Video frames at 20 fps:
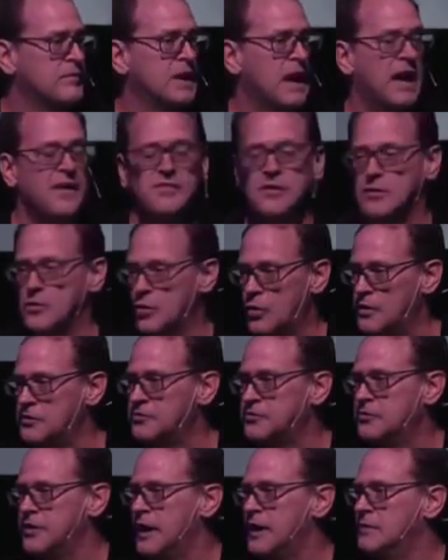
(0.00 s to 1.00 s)
And the Lord
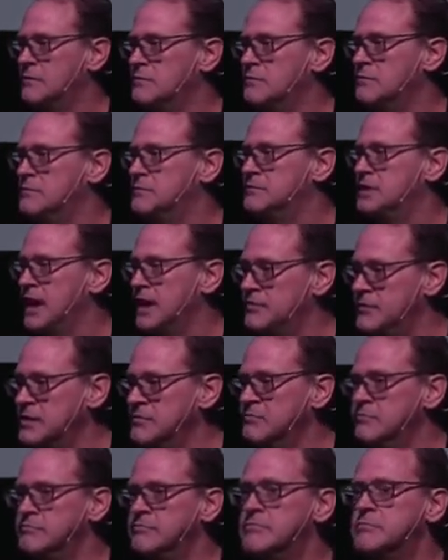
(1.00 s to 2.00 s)
said, David,